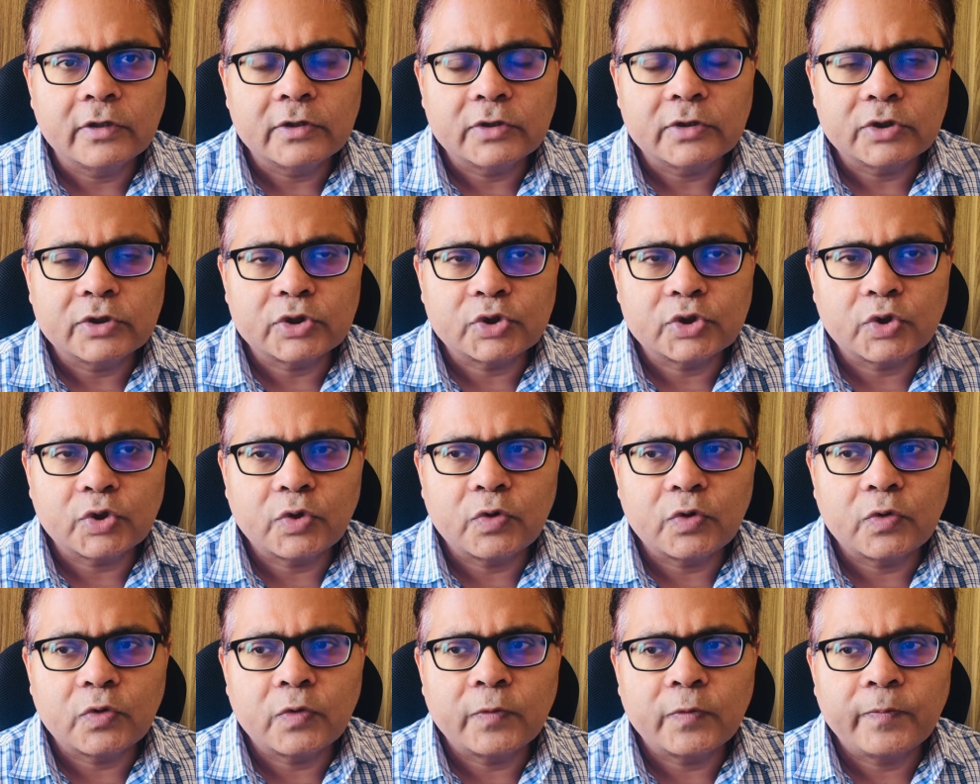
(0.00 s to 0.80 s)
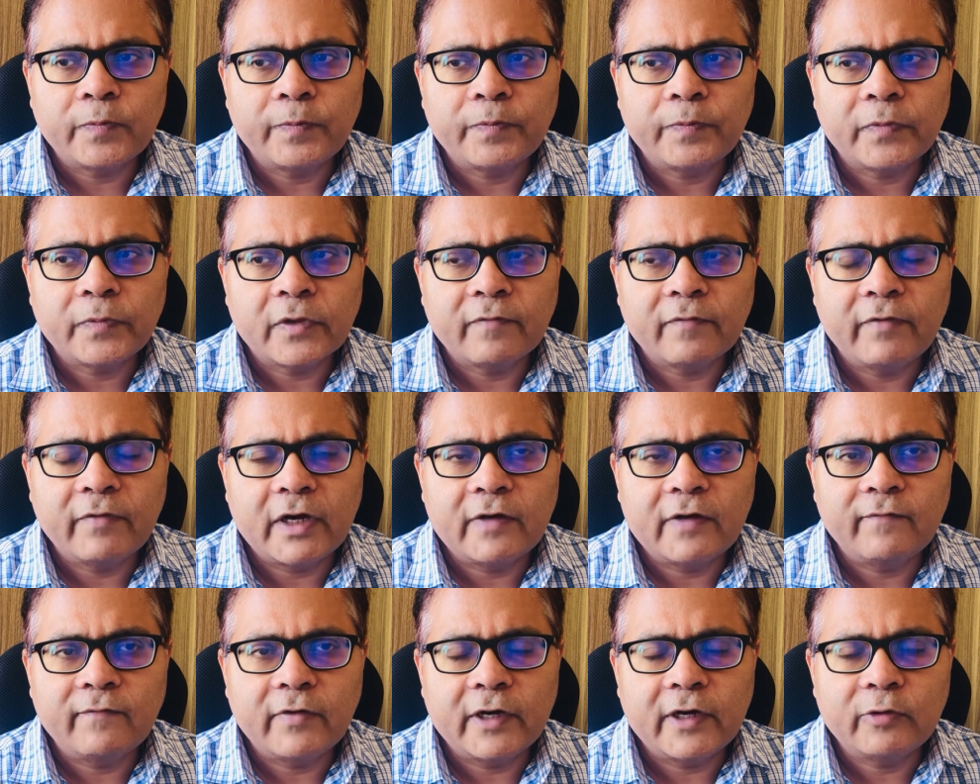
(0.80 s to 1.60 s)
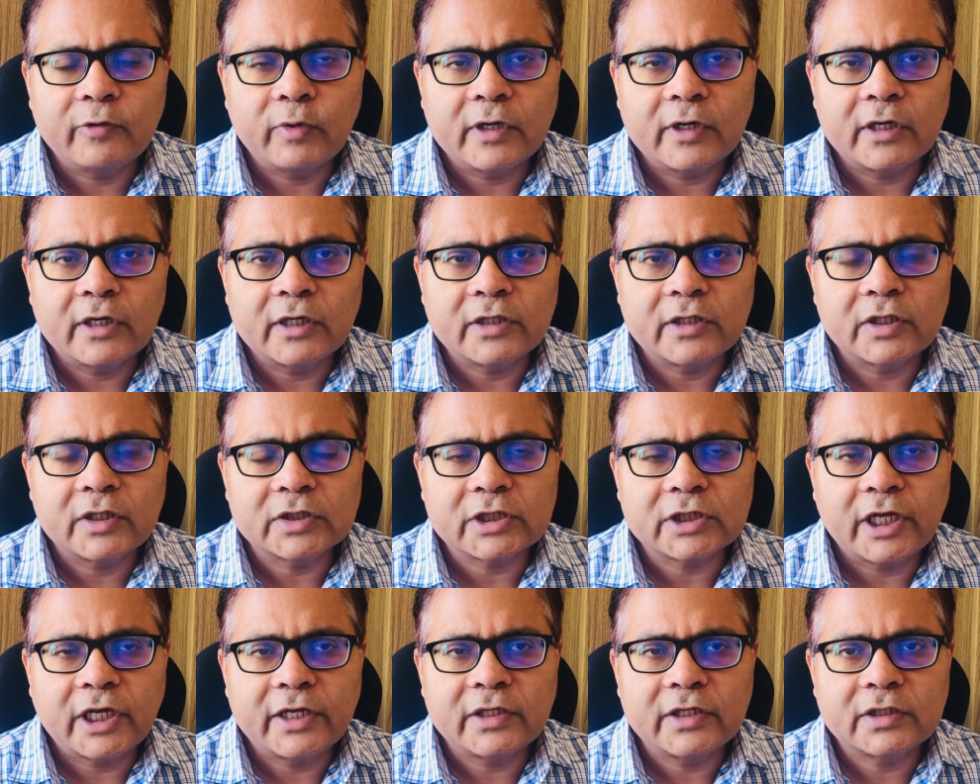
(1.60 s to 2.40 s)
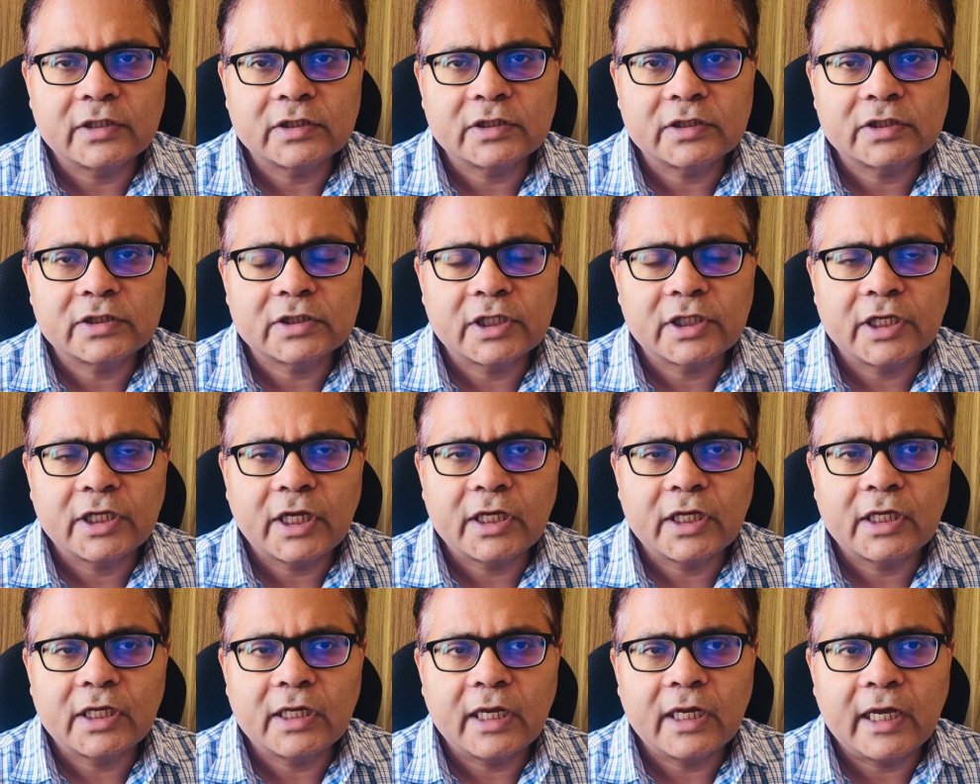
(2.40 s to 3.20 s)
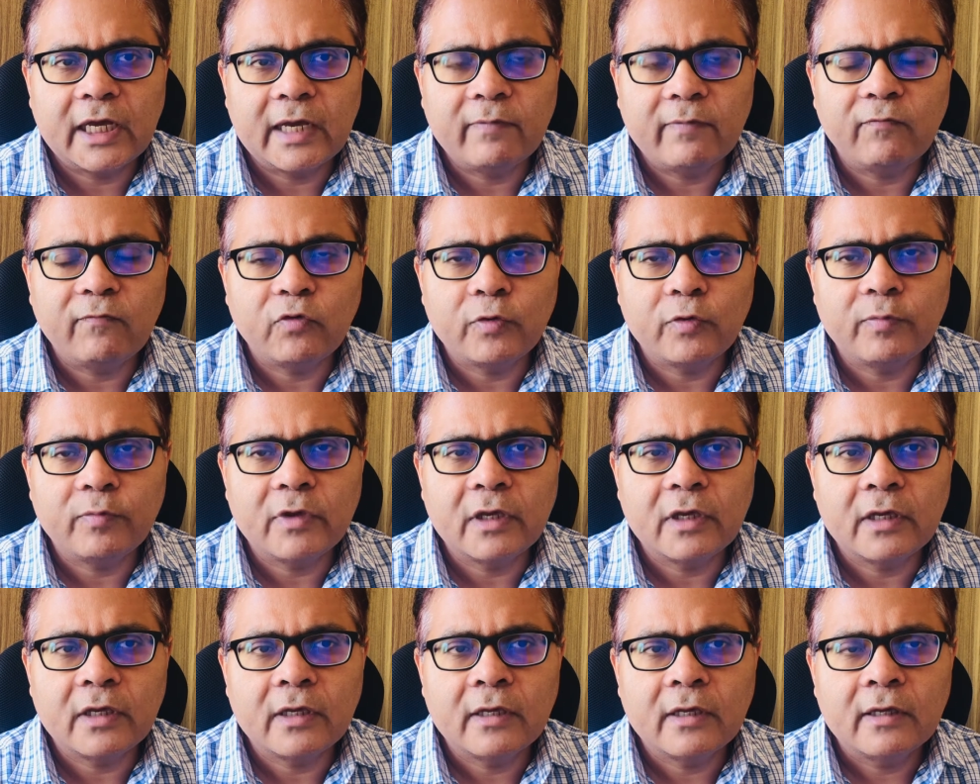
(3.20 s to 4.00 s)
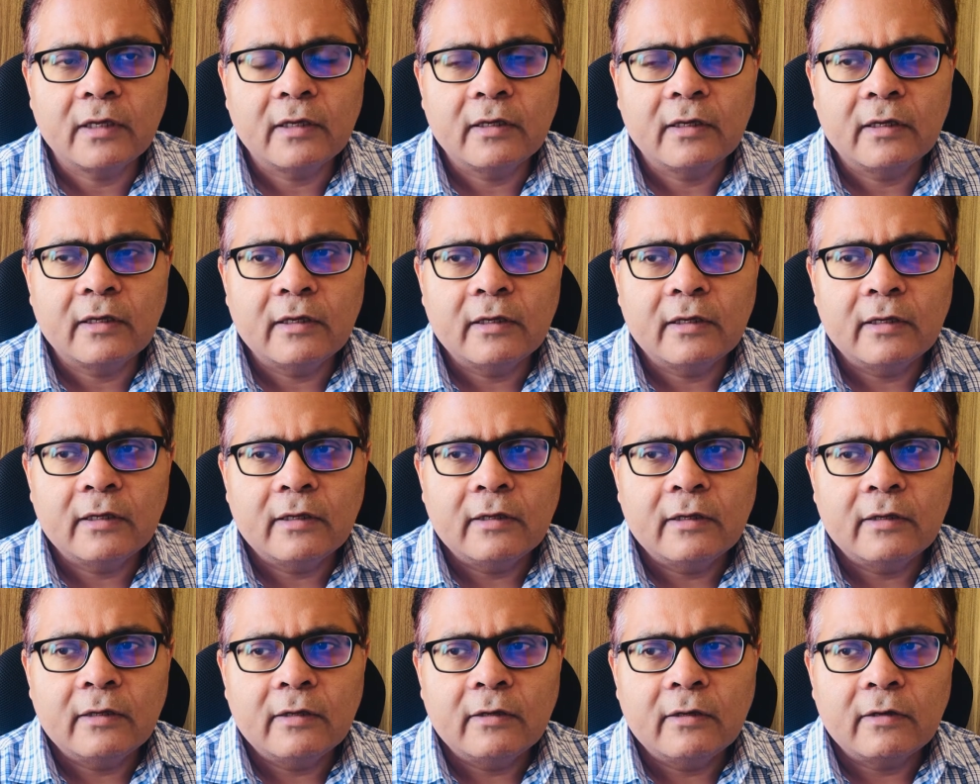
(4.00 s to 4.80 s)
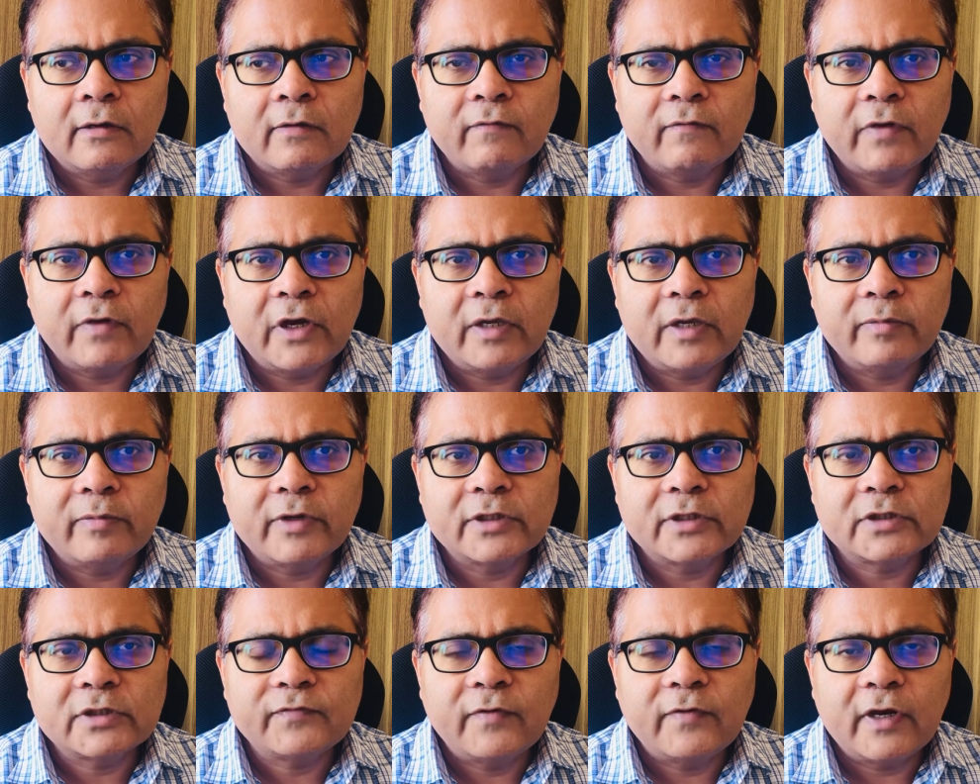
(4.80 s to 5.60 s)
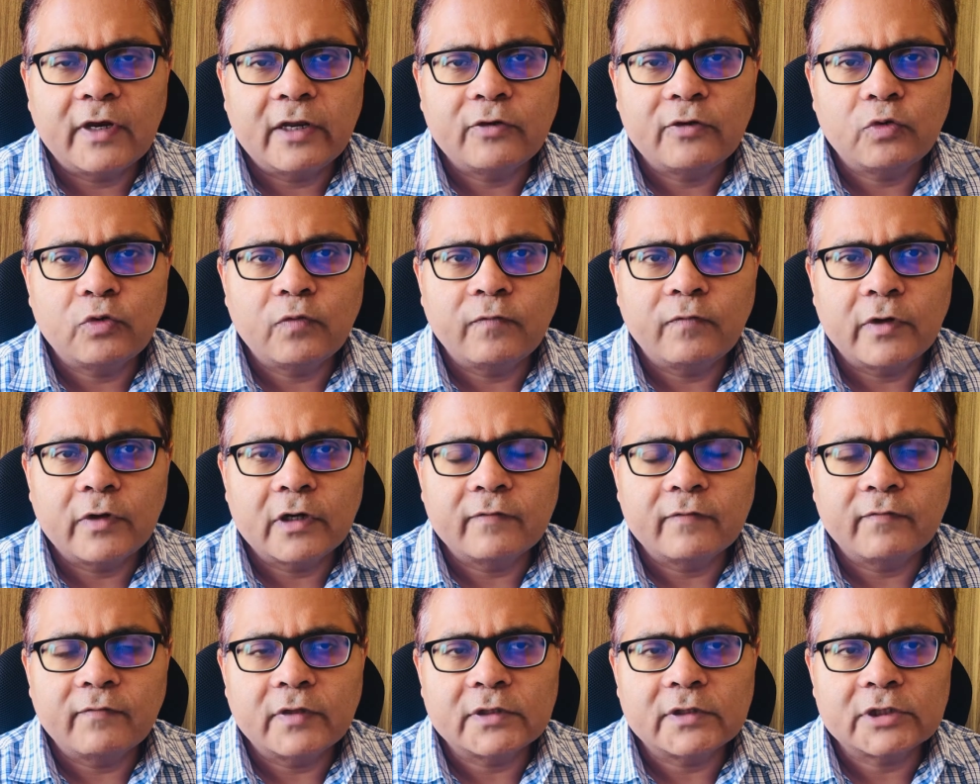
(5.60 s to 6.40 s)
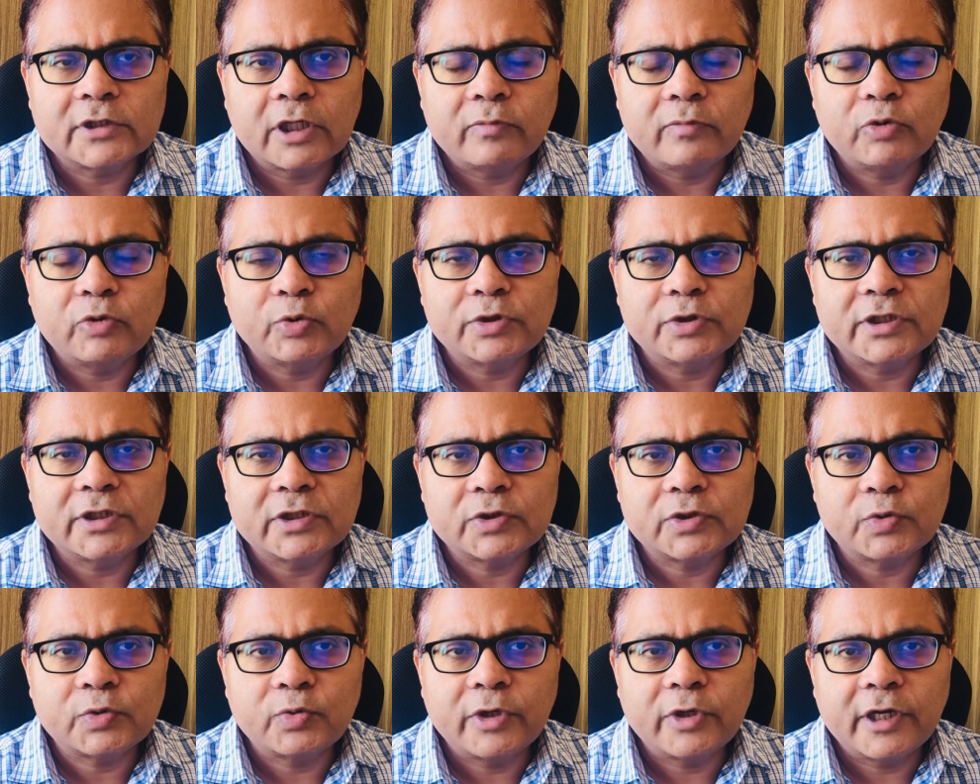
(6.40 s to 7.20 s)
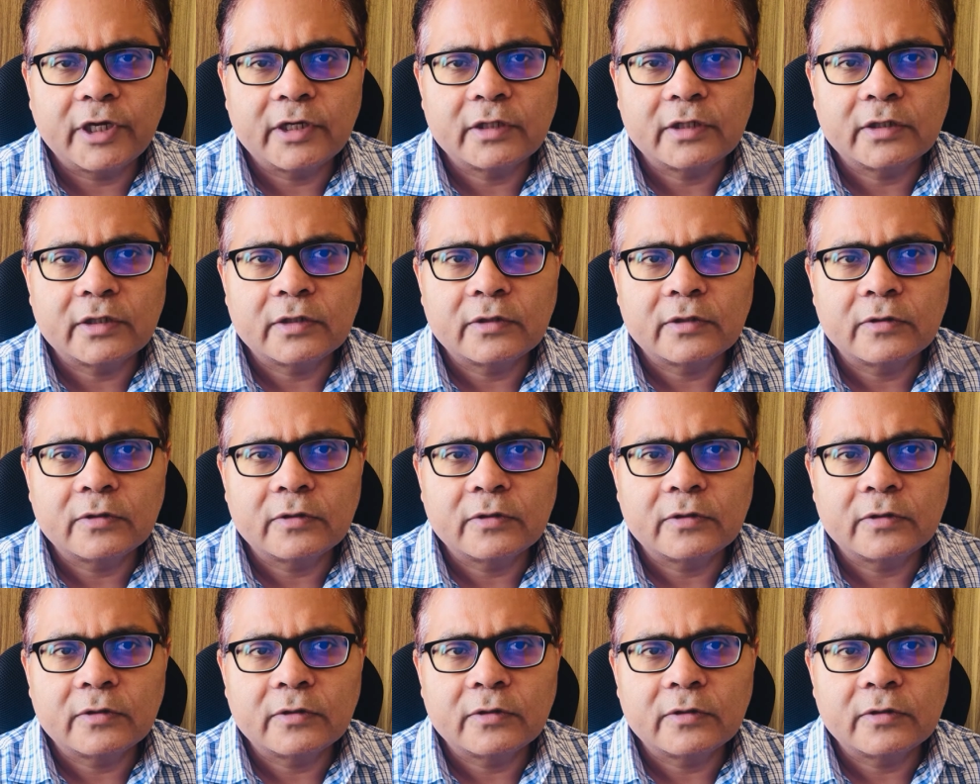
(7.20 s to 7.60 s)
So very frequently, the scientists in any lab would be very much willing to work with some UG student